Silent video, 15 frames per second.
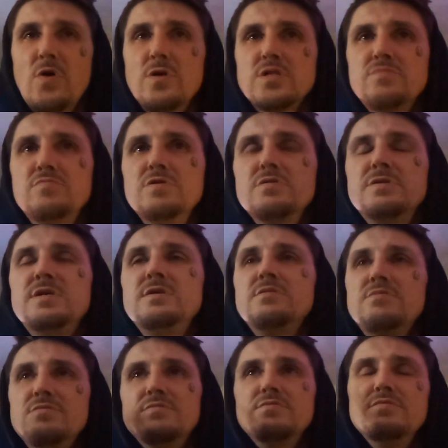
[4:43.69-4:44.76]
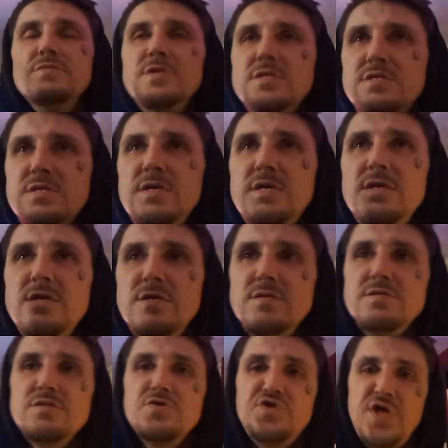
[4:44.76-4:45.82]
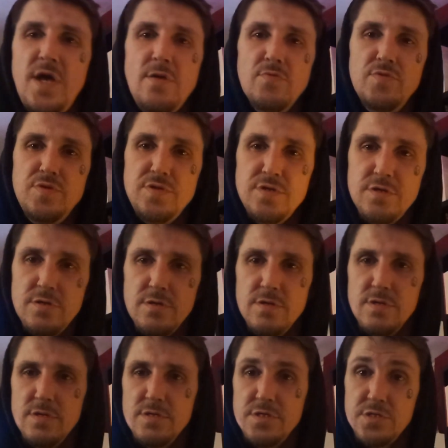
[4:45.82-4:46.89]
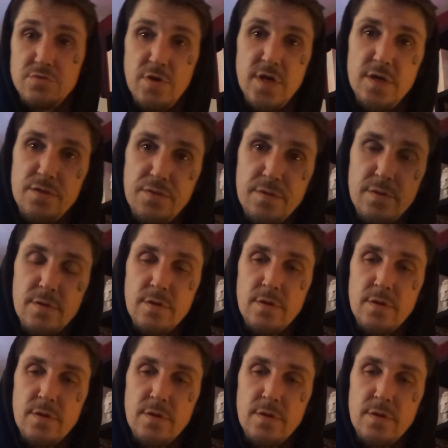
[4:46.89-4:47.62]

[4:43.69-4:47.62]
Ultimately, this is the challenge, strength.